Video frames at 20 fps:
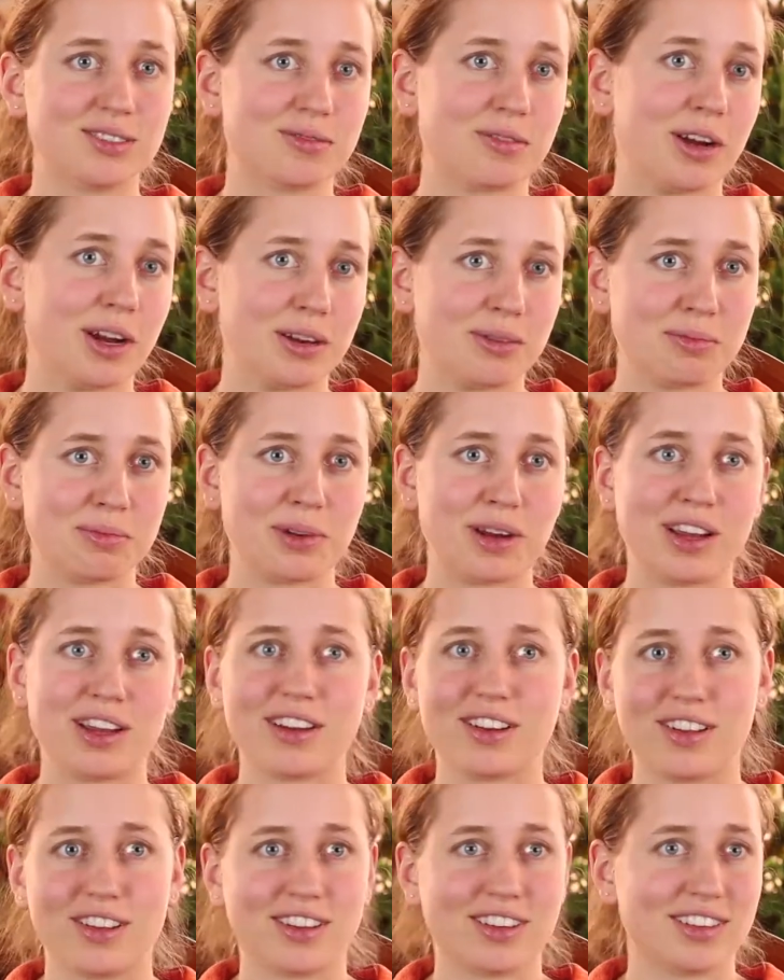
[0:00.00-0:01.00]
Fried bread
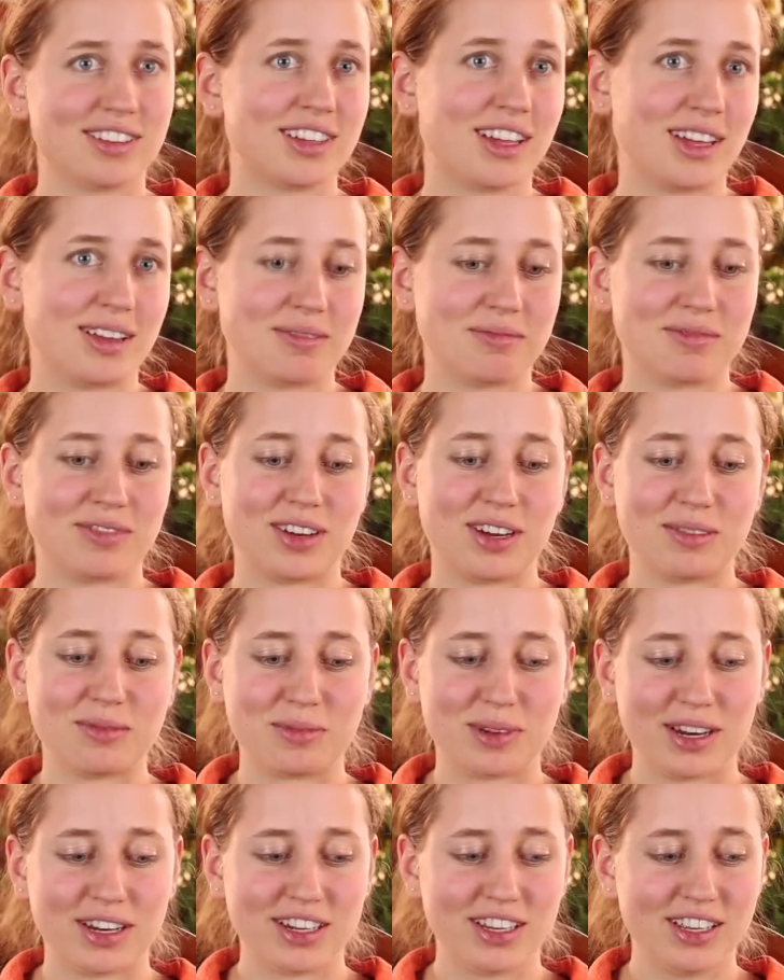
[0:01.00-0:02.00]
all the time, fried
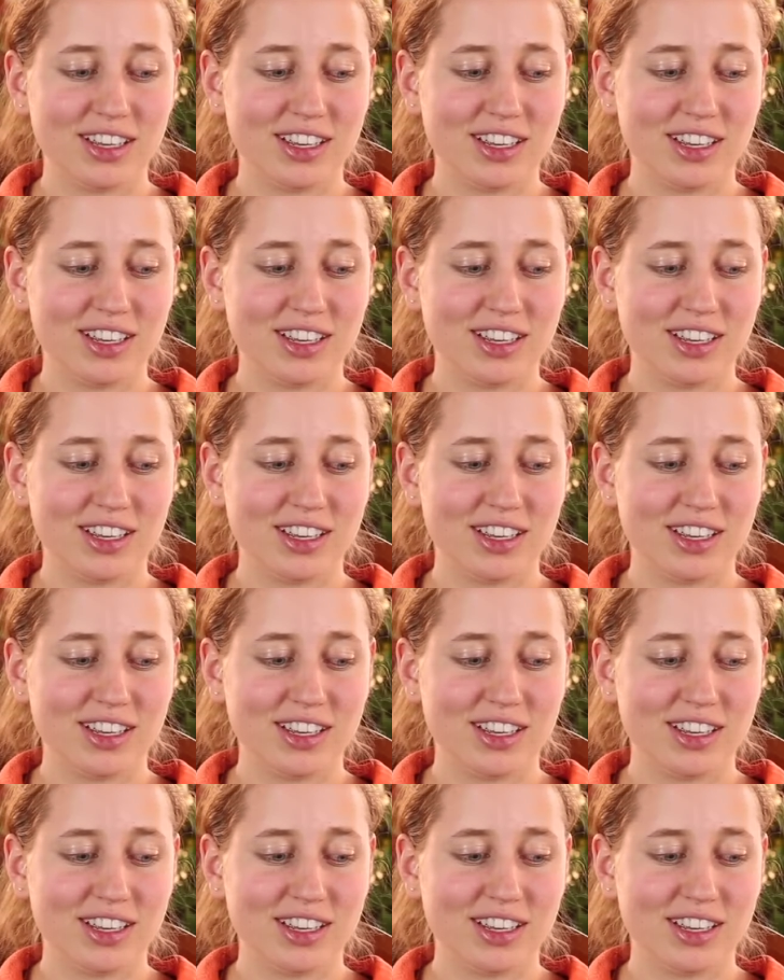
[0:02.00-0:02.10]
bread.